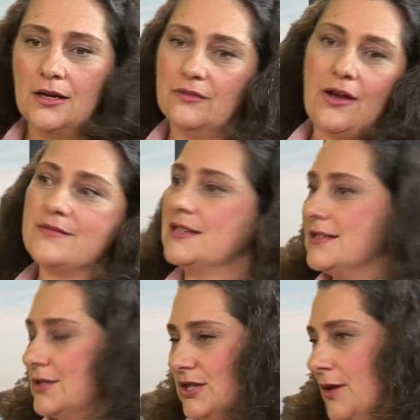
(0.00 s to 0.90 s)
5
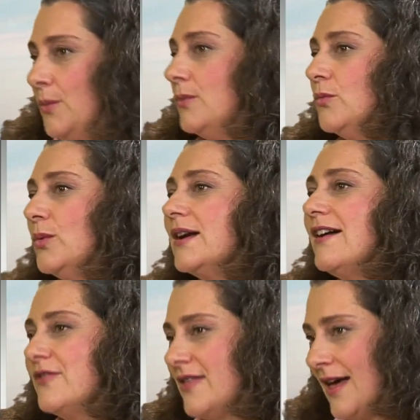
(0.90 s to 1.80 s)
cents a share,
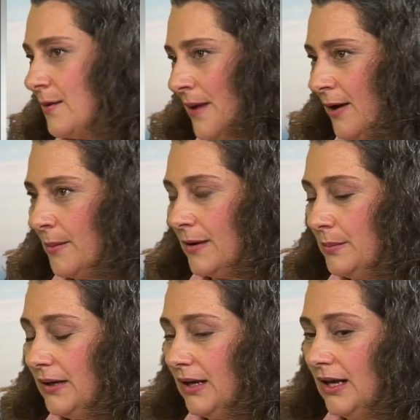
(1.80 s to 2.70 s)
whatever that amount might
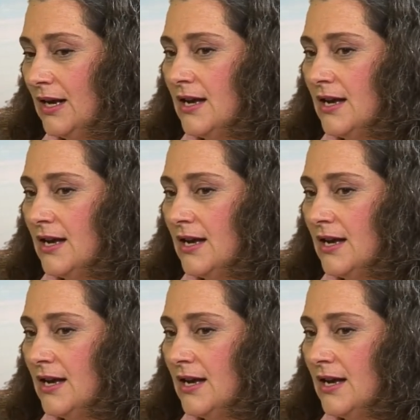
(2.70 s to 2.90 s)
be.